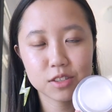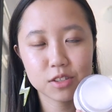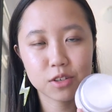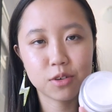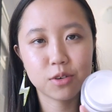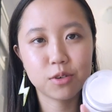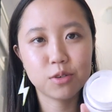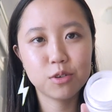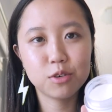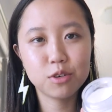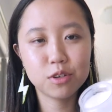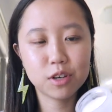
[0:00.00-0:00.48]

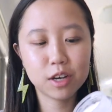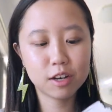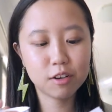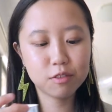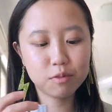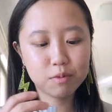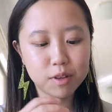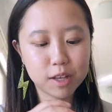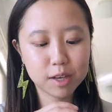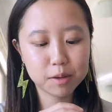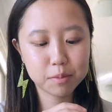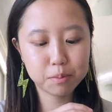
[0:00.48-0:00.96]
So you kind
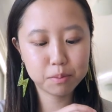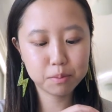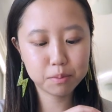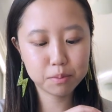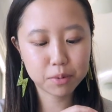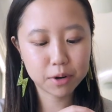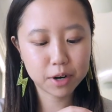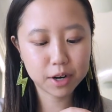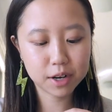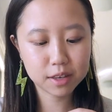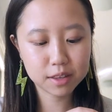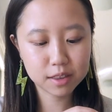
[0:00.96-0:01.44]
of like
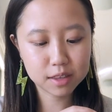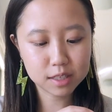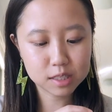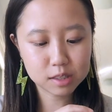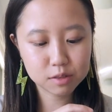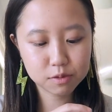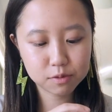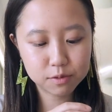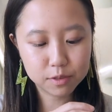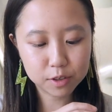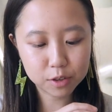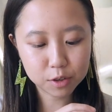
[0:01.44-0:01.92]
break
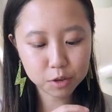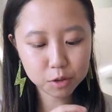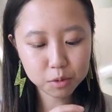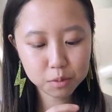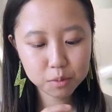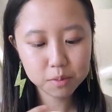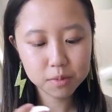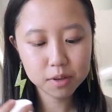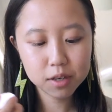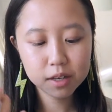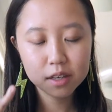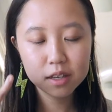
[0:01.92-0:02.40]
this
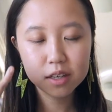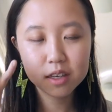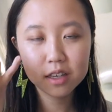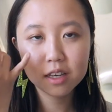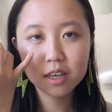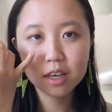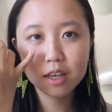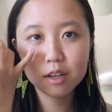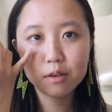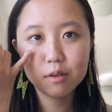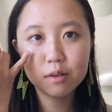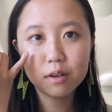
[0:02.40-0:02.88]
film
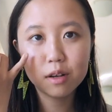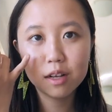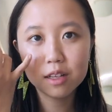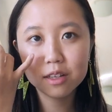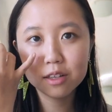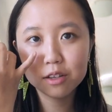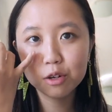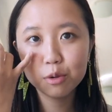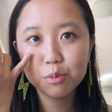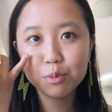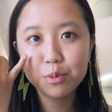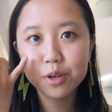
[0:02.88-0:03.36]
and
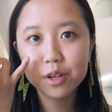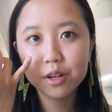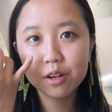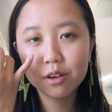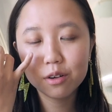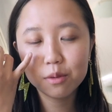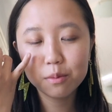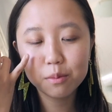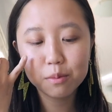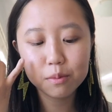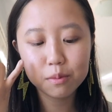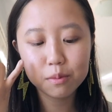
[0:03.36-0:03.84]
a little bit